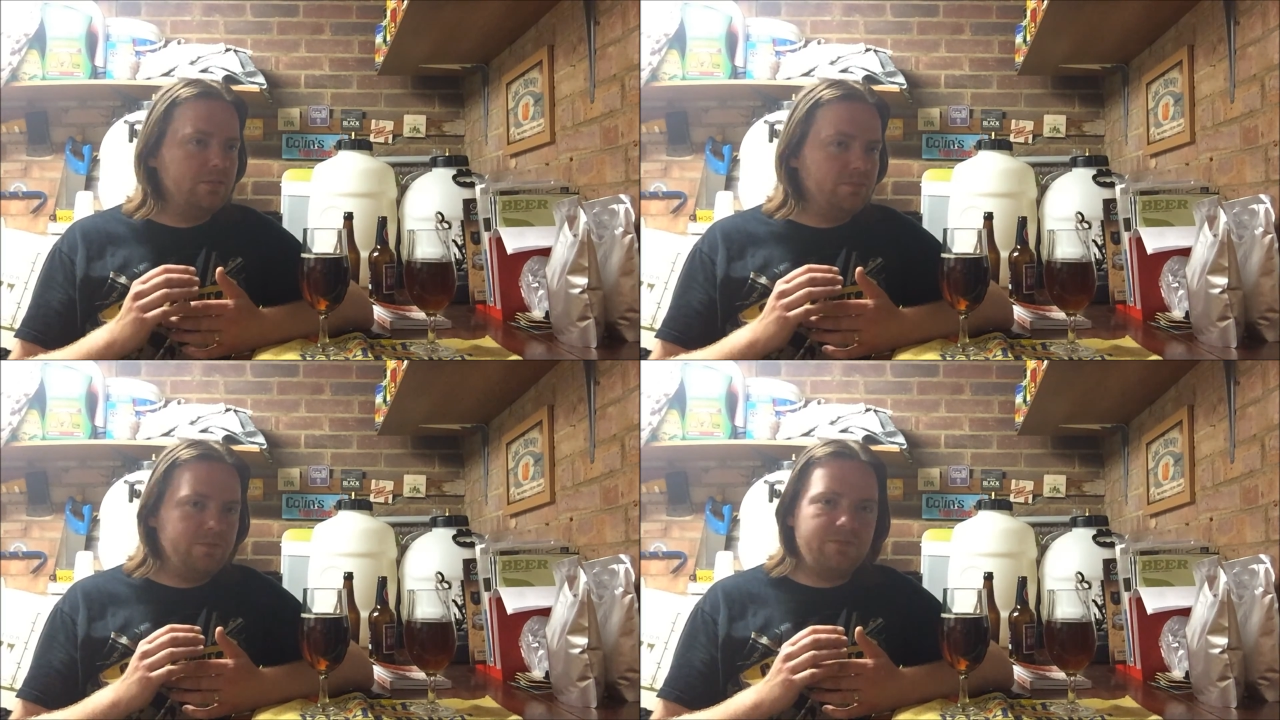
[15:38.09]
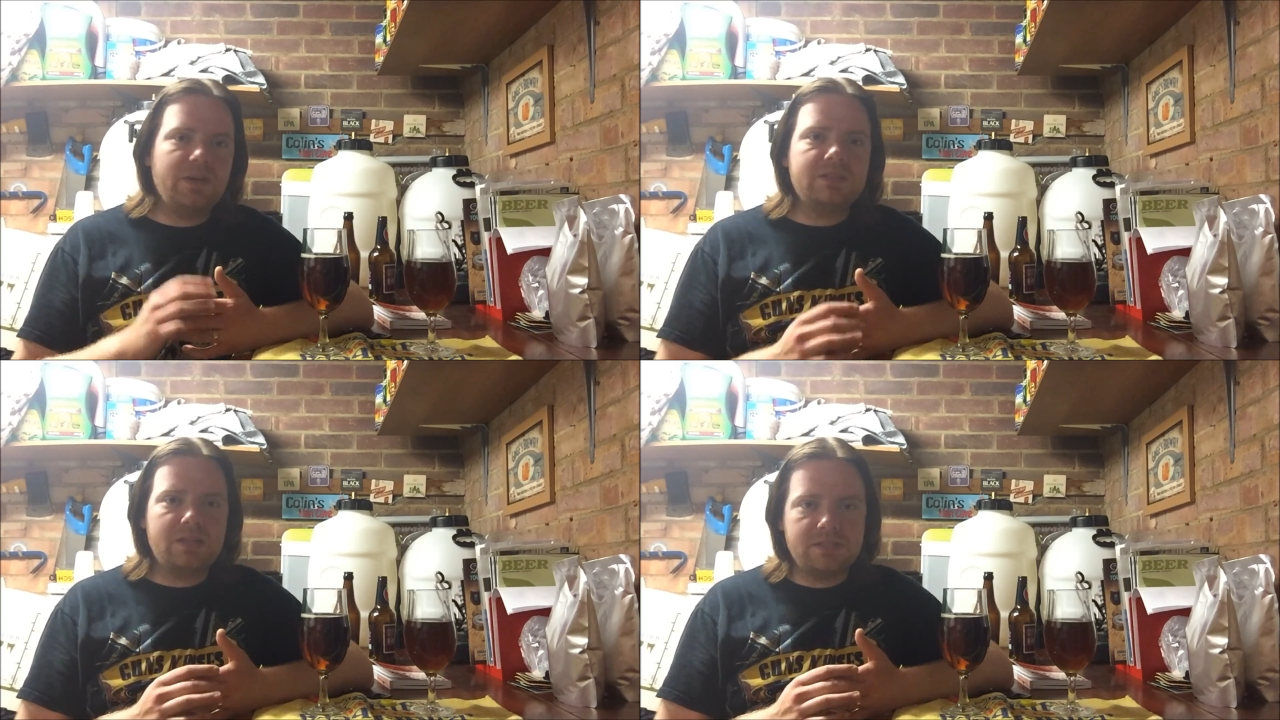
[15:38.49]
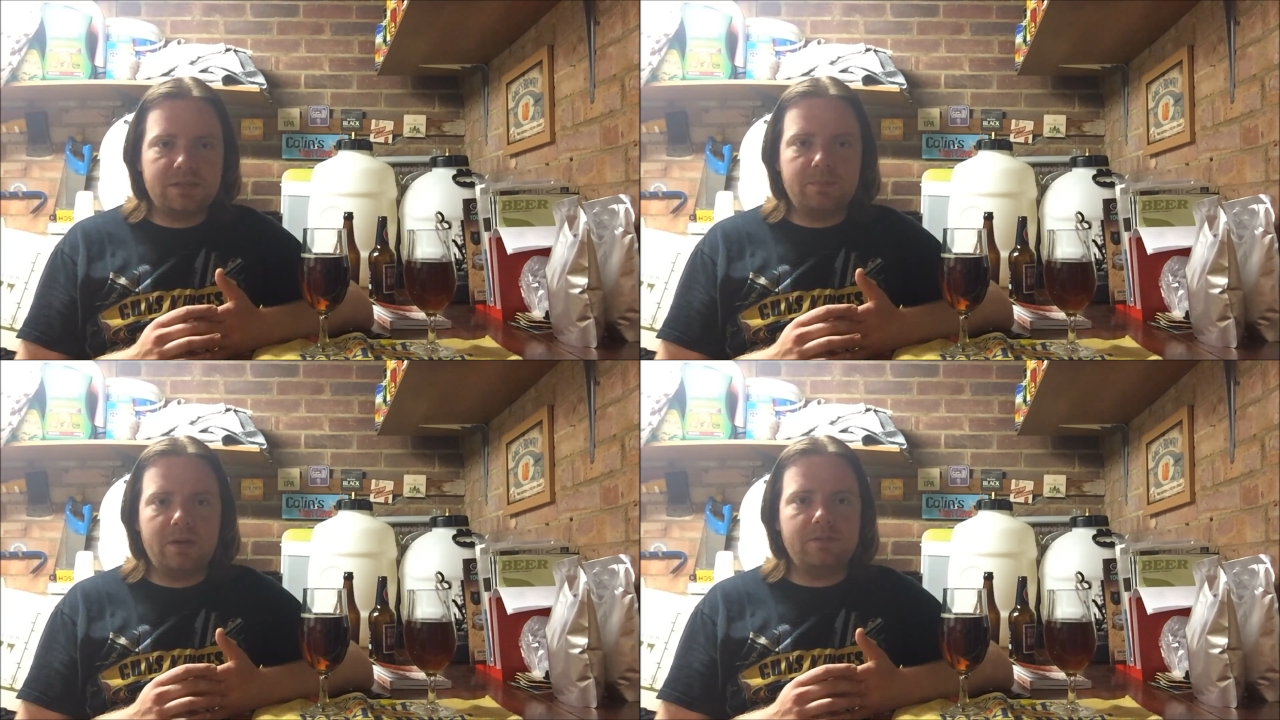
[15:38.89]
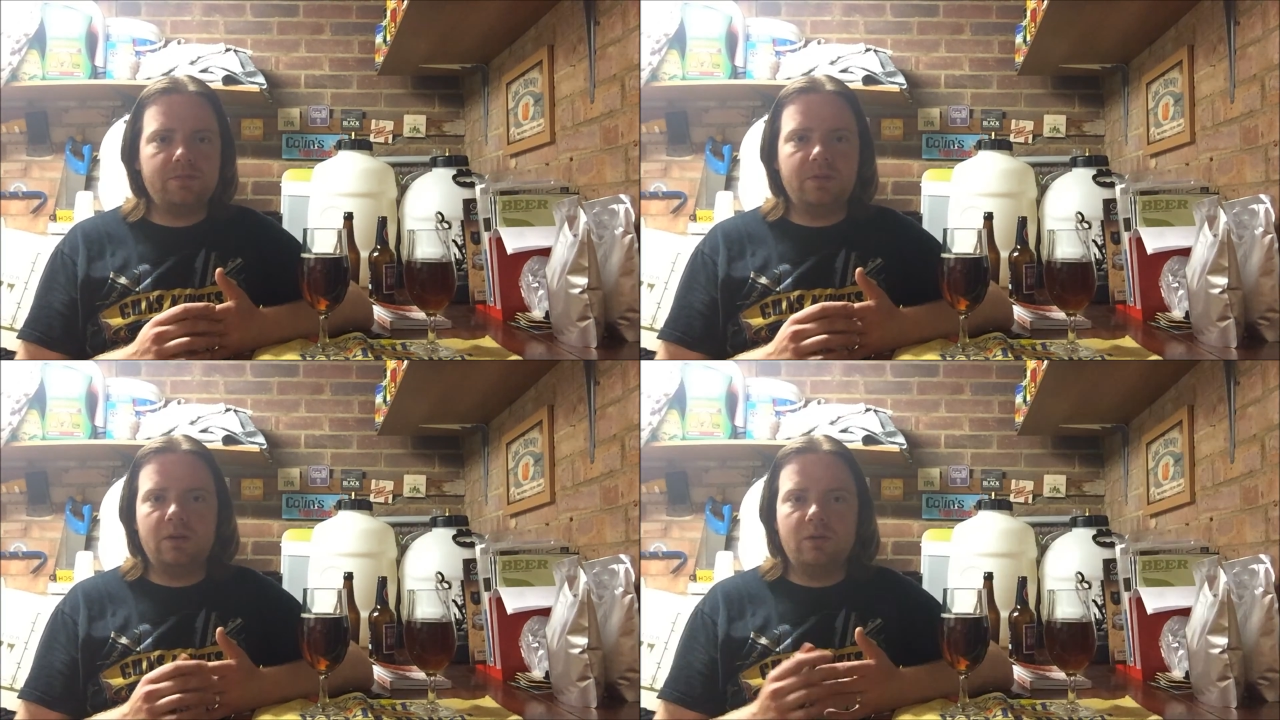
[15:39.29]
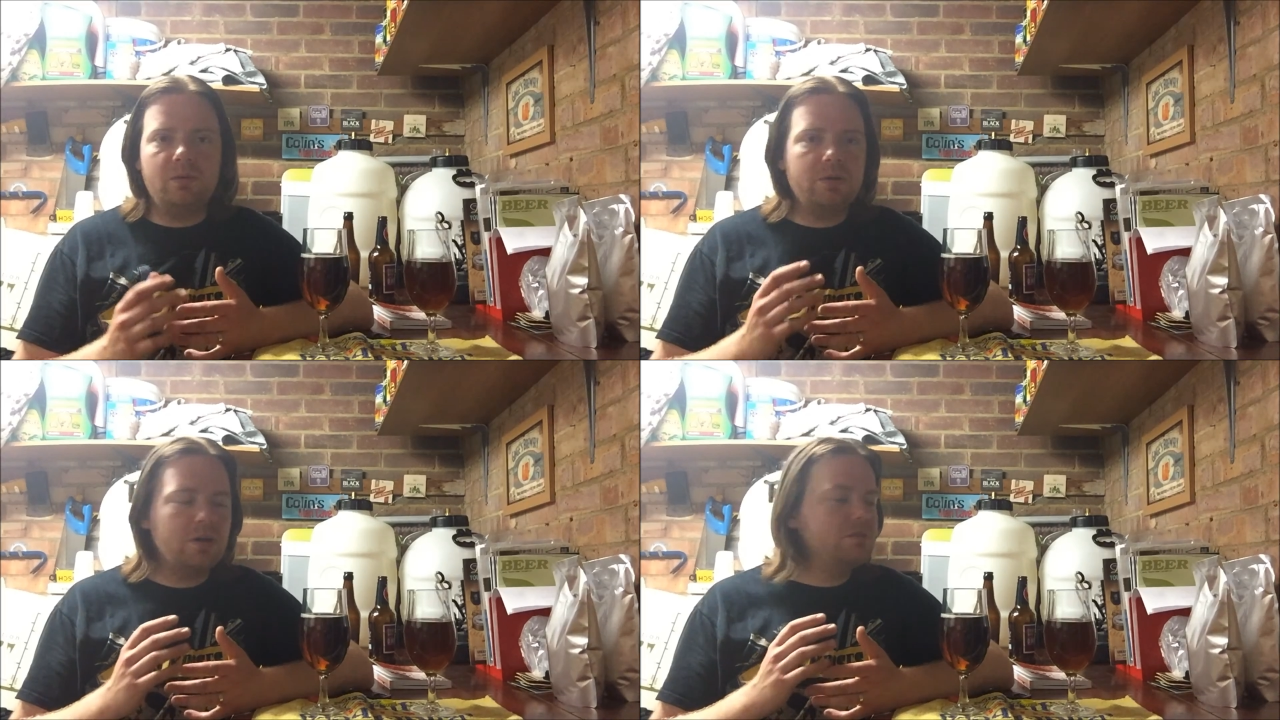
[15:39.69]
fantastic
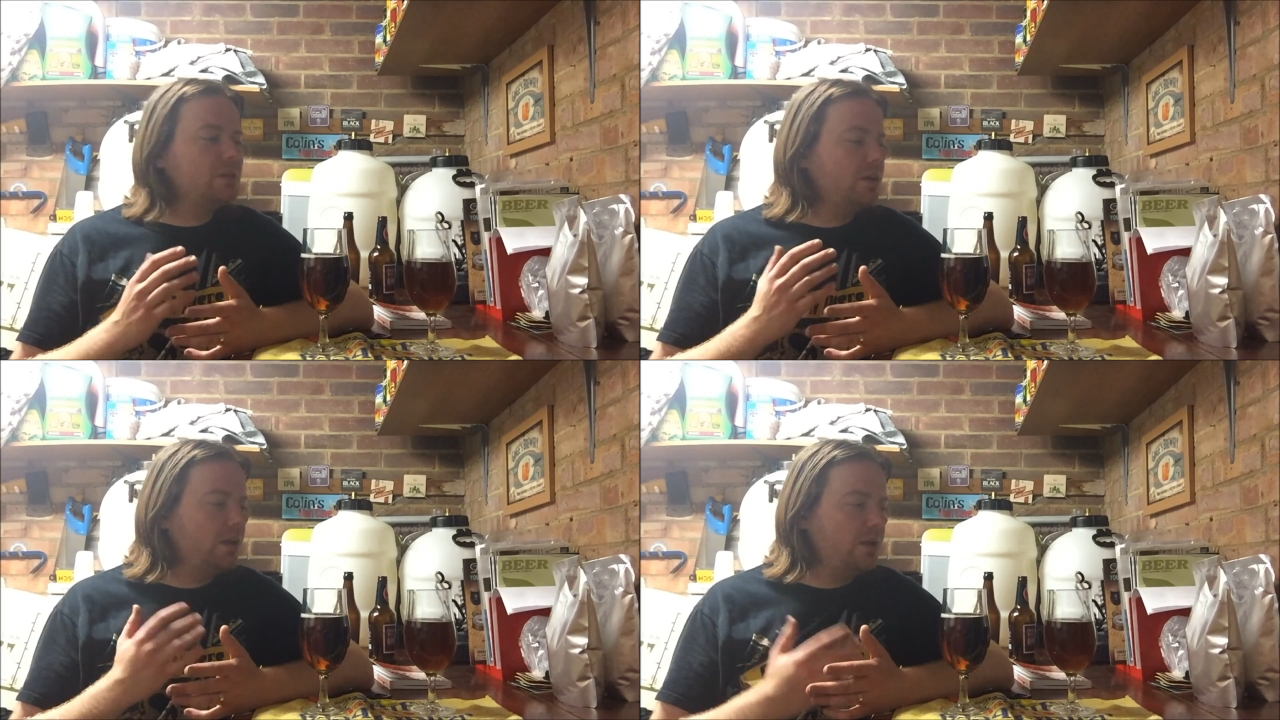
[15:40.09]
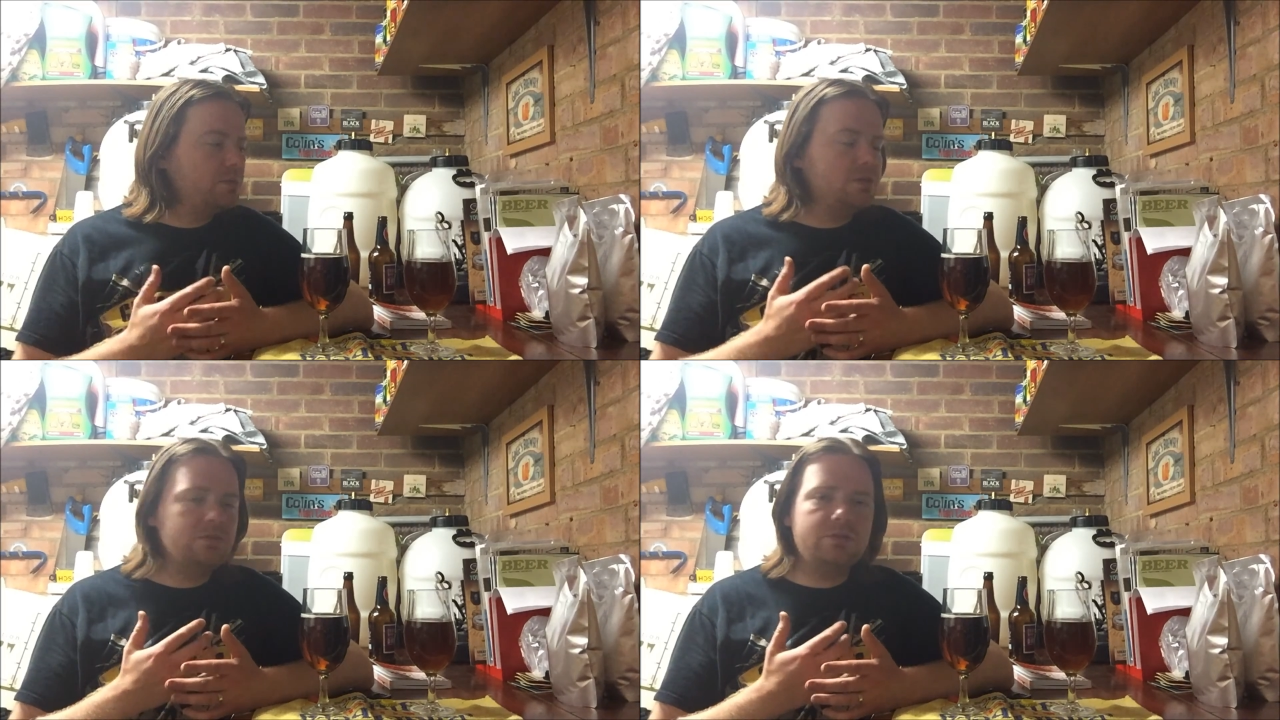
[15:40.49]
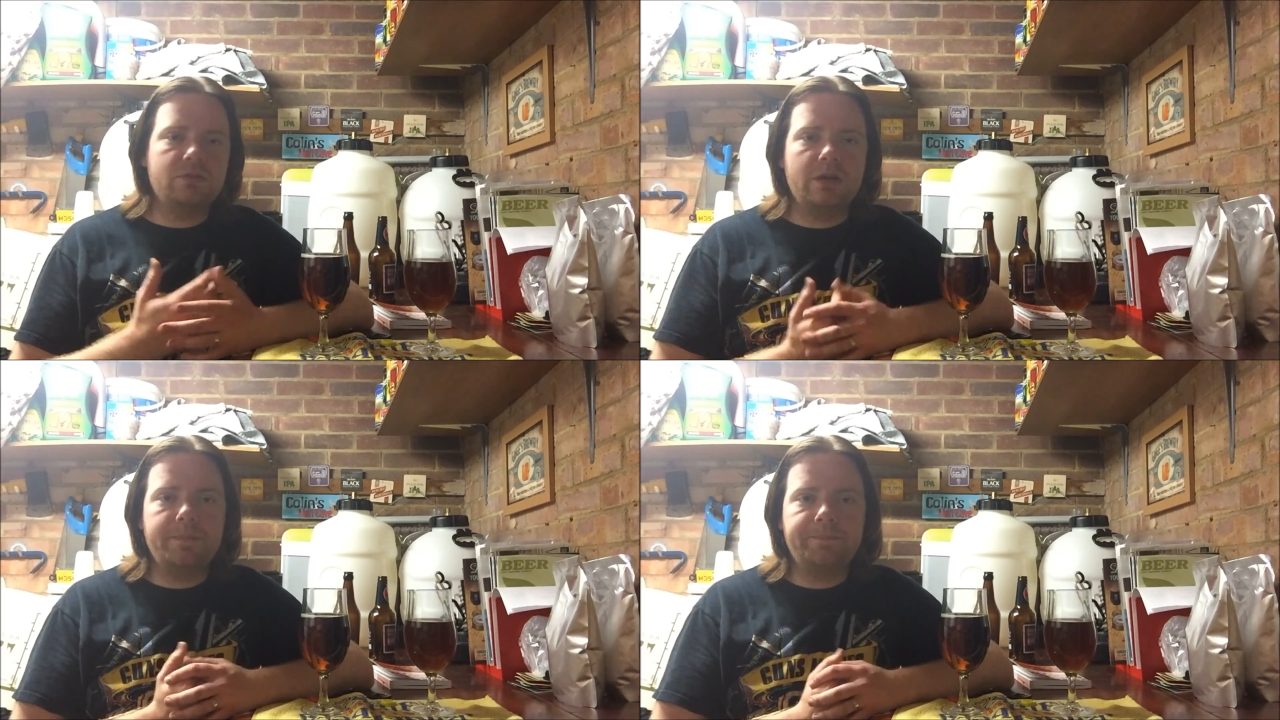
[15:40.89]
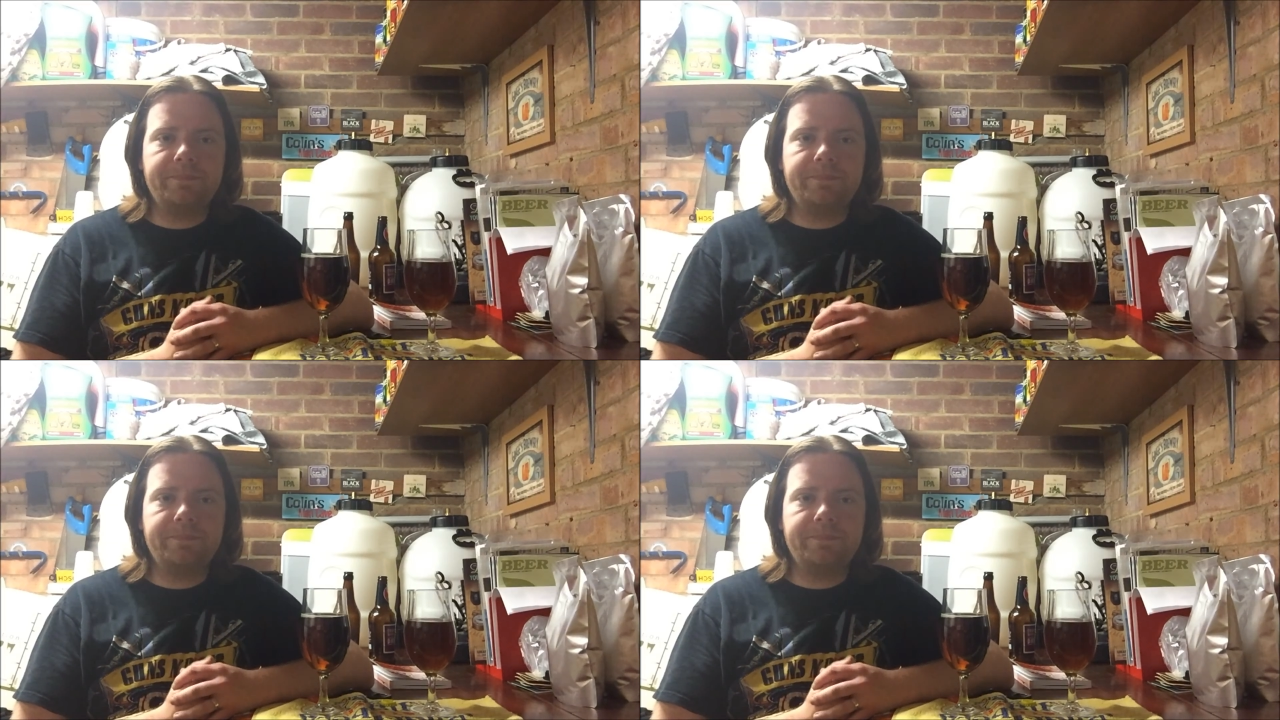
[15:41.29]
mouthfeel, goes down an absolute treat.